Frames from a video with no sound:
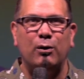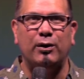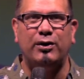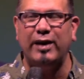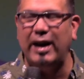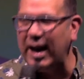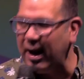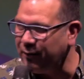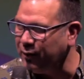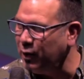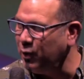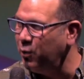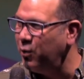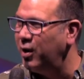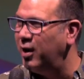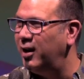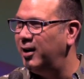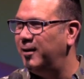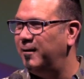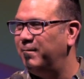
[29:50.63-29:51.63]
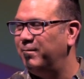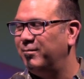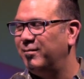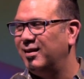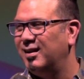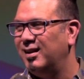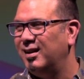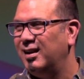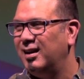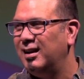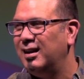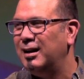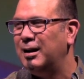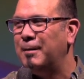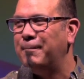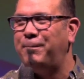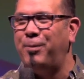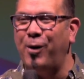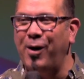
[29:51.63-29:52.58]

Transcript: with everyone.